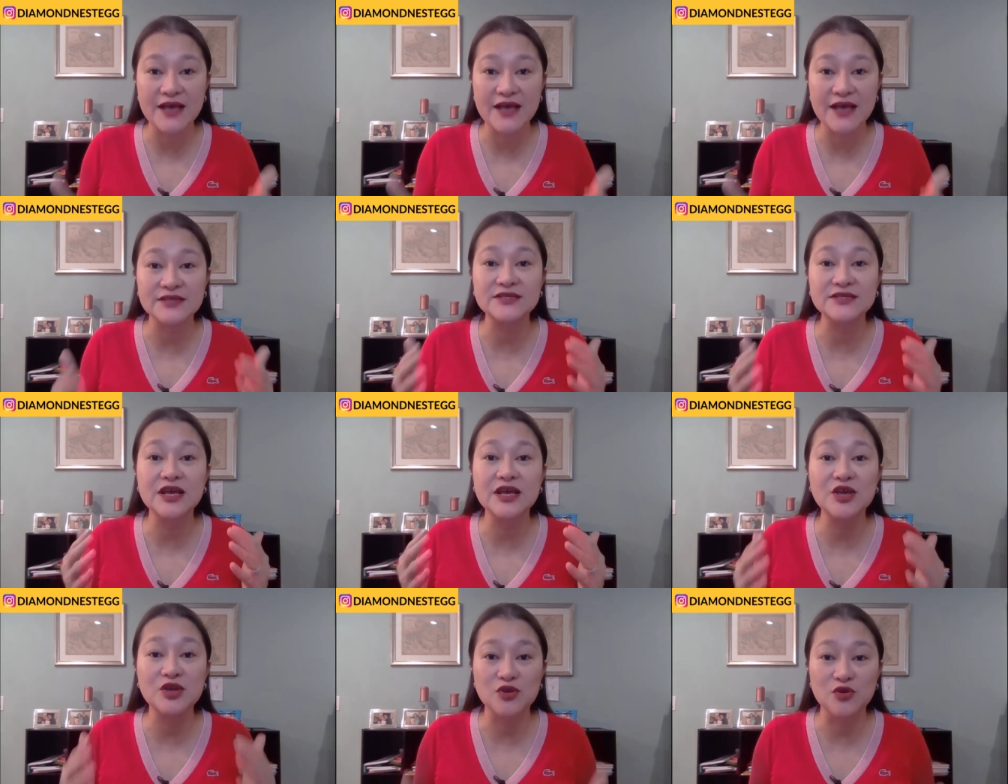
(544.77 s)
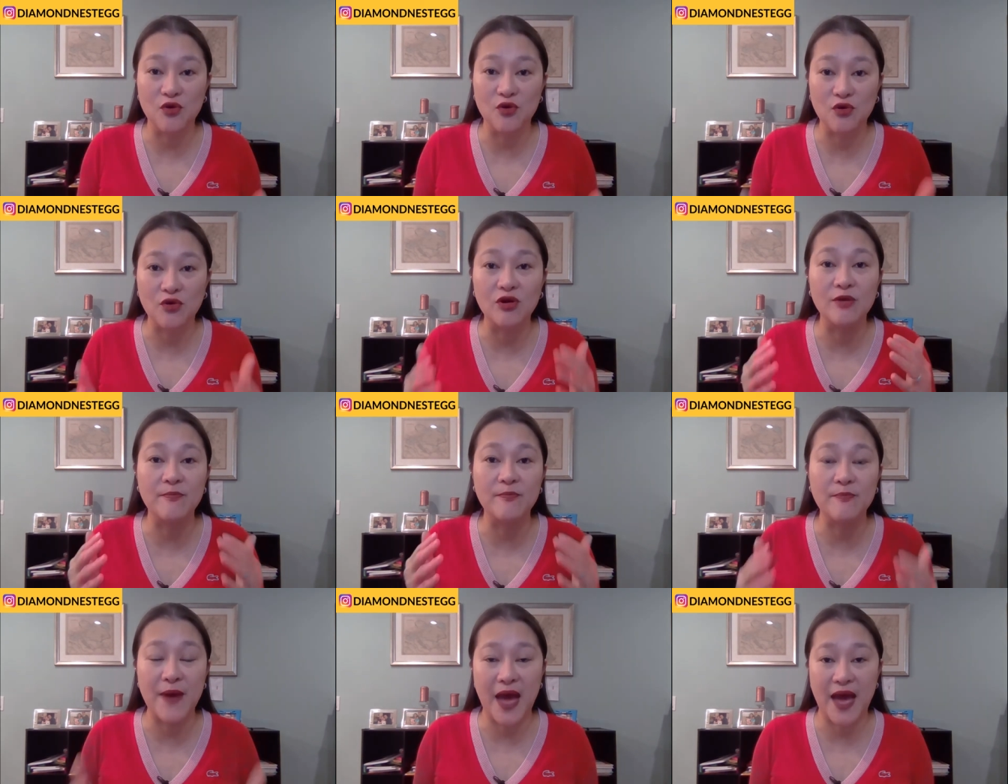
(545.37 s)
has
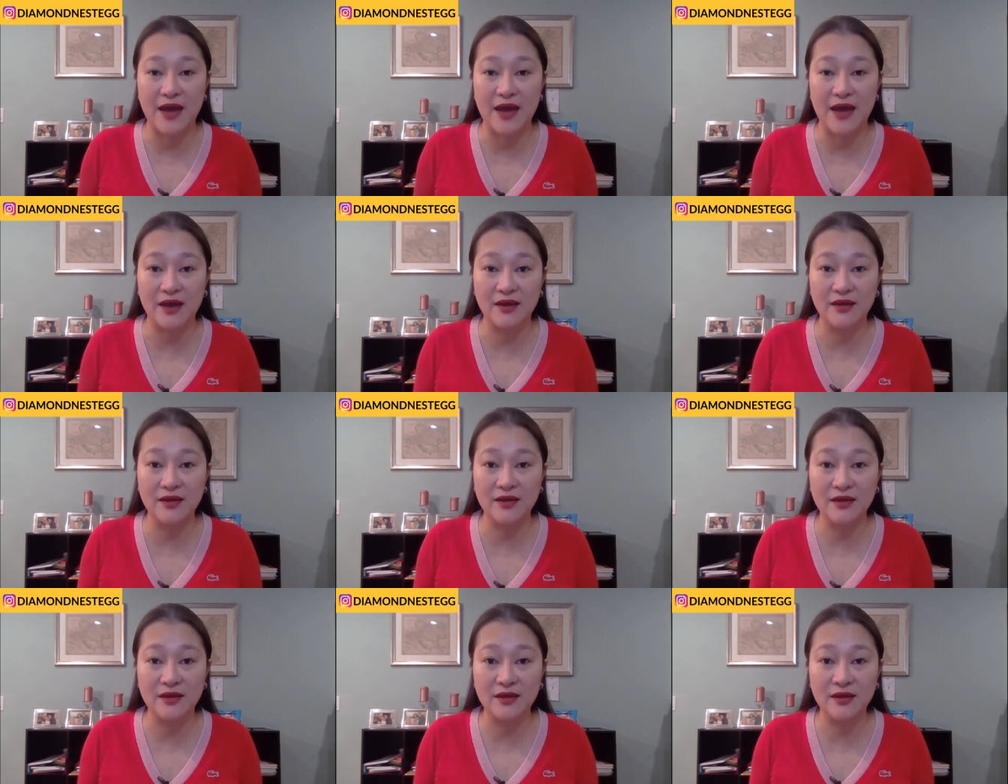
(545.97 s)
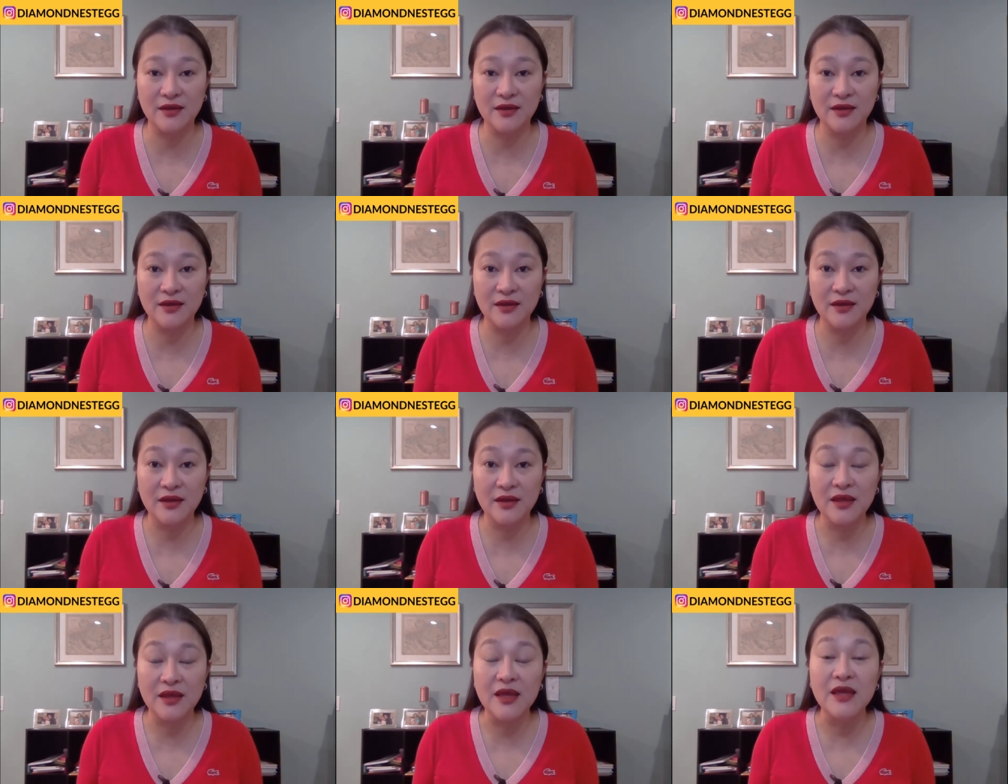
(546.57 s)
your back.
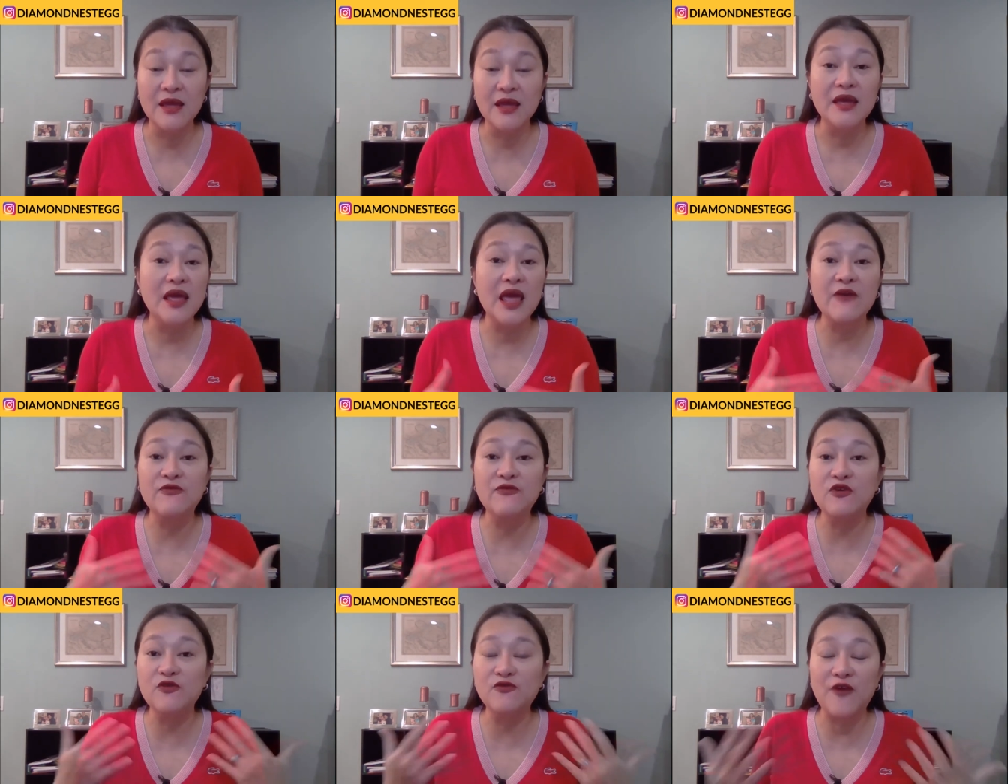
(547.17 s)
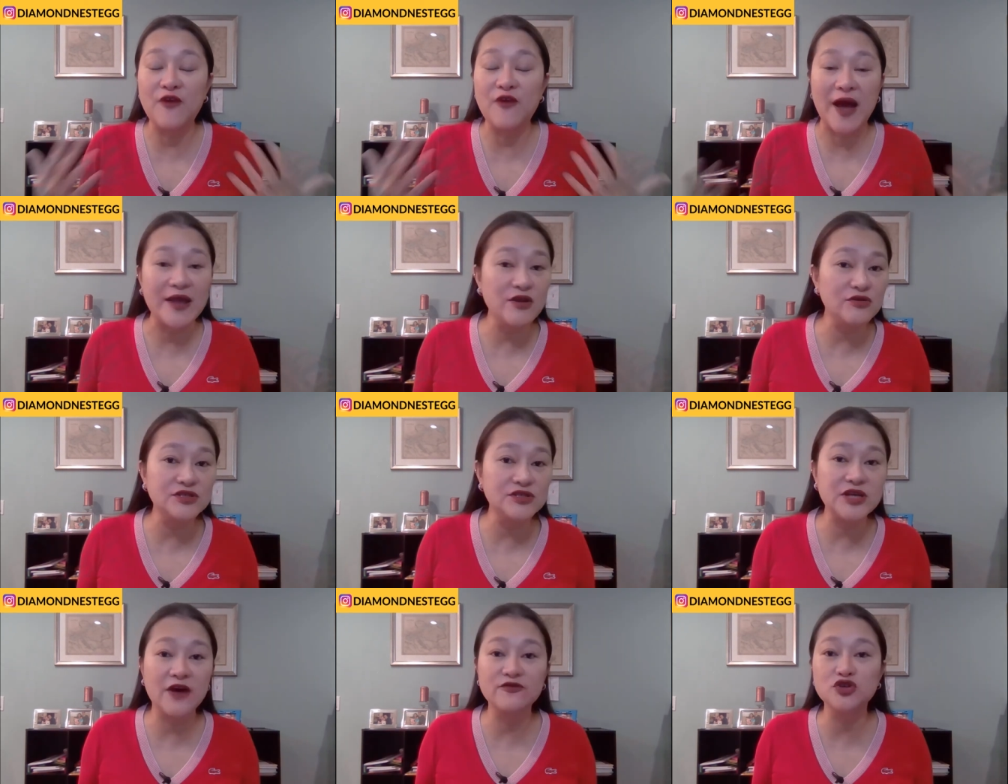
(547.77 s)
If you
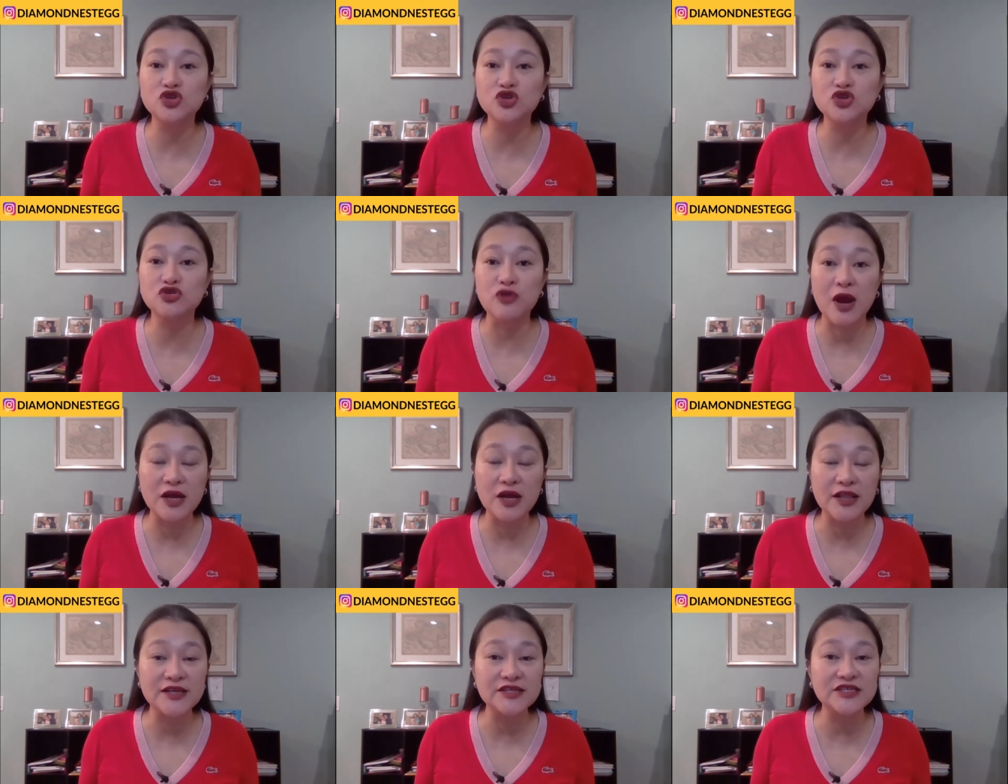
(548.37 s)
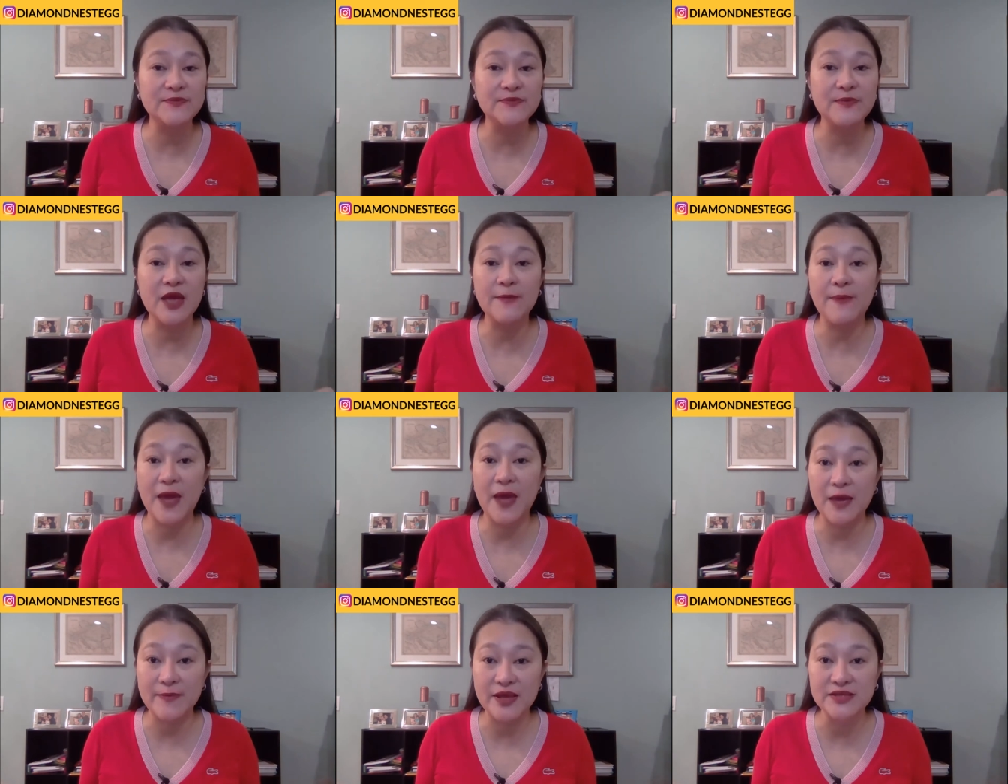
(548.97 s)
find yourself struggling to
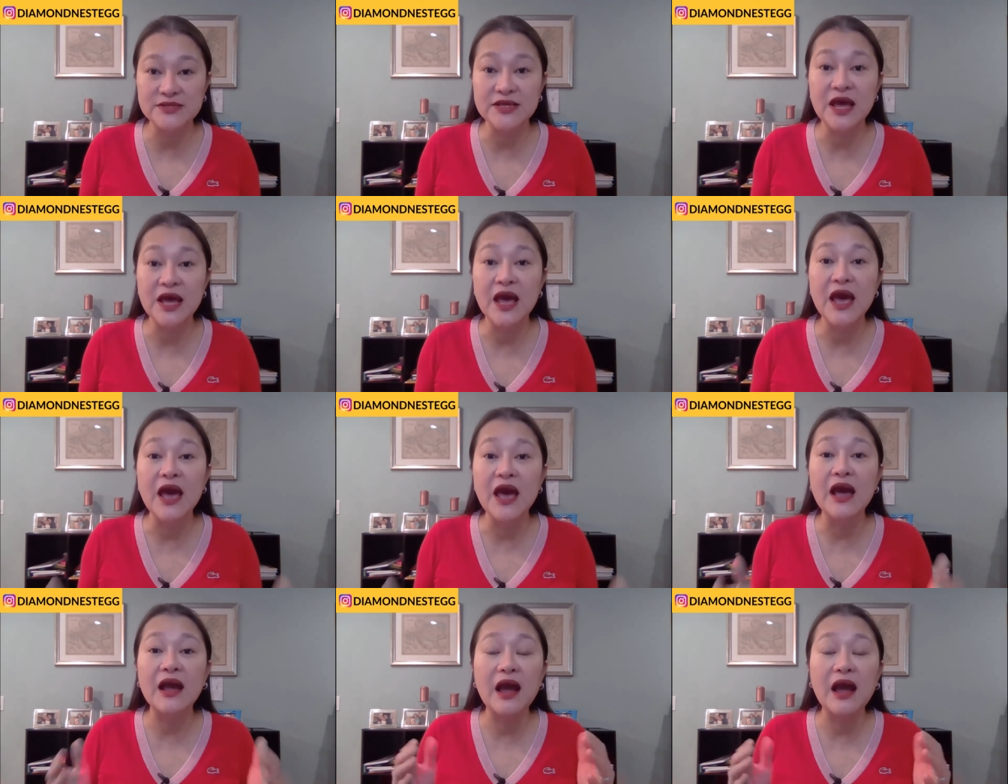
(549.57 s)
make payments,